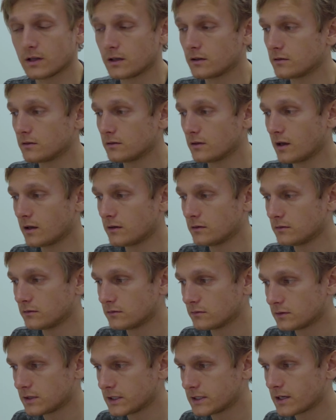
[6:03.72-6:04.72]

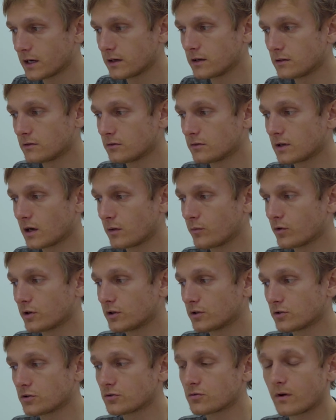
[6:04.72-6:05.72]
and decided to type 1,
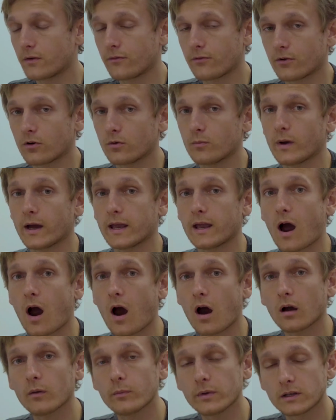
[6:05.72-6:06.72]
2, 3, 4 by
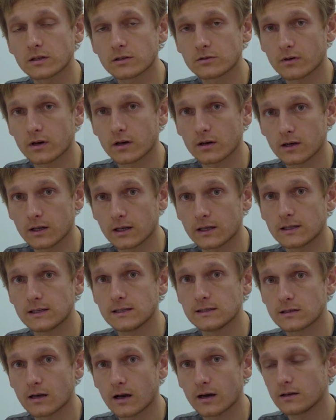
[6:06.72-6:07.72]
arbitrarily
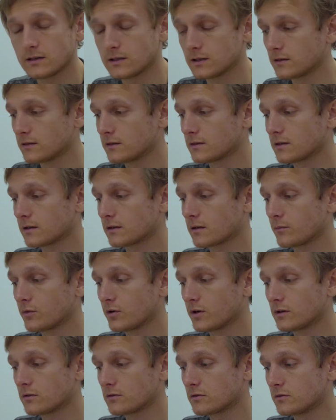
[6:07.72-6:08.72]
deciding that I'm
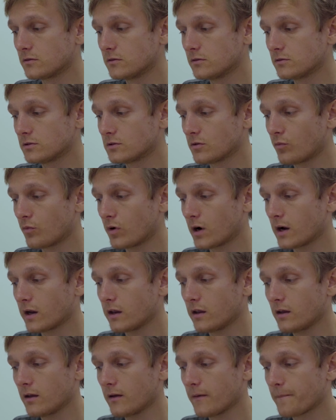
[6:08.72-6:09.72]
going to use a
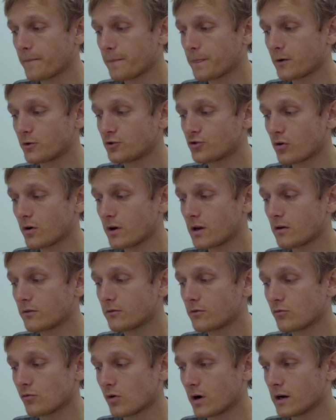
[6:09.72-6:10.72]
Y, a drawing of
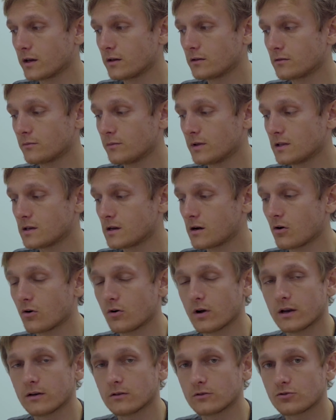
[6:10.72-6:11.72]
a Y to mean yellow,
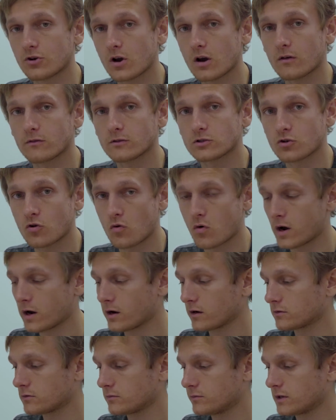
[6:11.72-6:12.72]
and a drawing of a
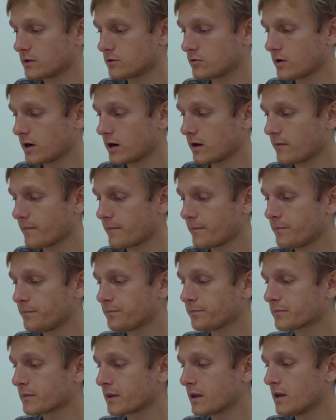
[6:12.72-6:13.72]
square to mean gray.
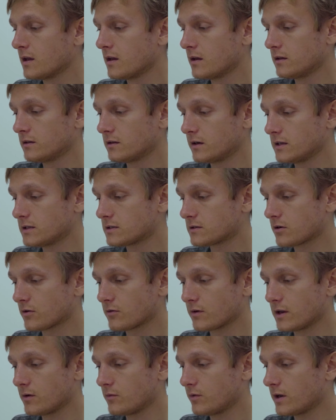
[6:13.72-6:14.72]
In the
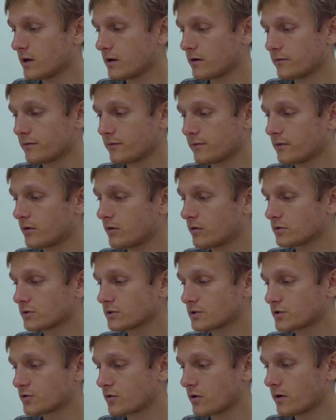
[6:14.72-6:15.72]
history, we have all
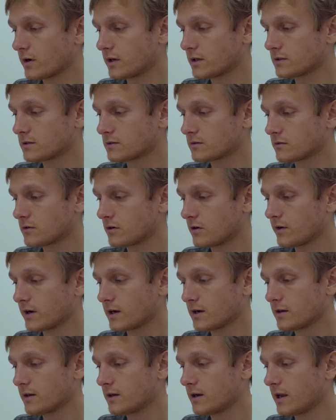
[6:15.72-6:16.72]
those drawings
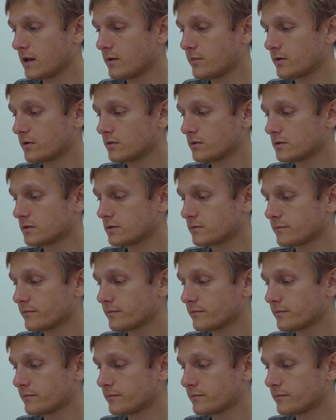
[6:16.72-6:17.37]
correctly labeled,